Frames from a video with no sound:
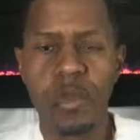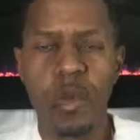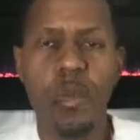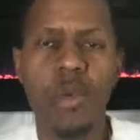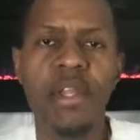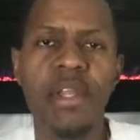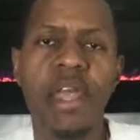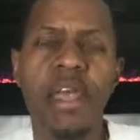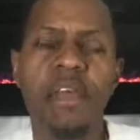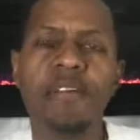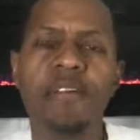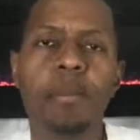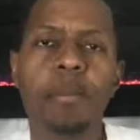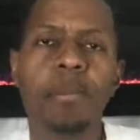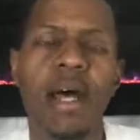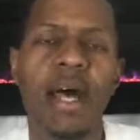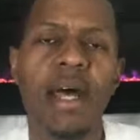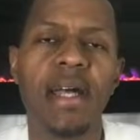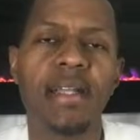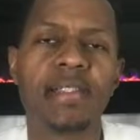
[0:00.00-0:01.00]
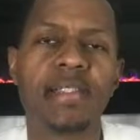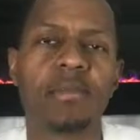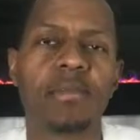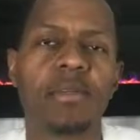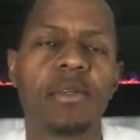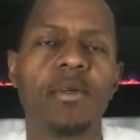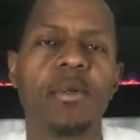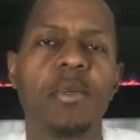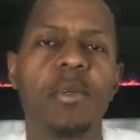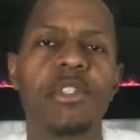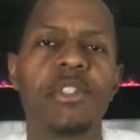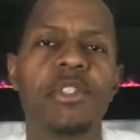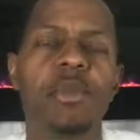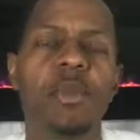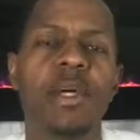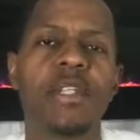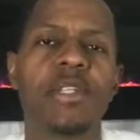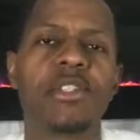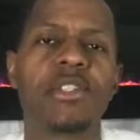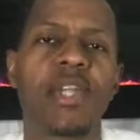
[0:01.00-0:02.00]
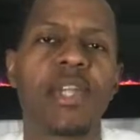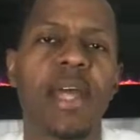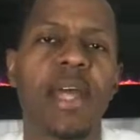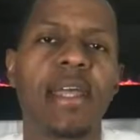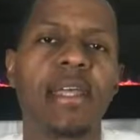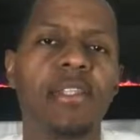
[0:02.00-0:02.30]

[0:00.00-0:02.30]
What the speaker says: Whenever possible, what you want to try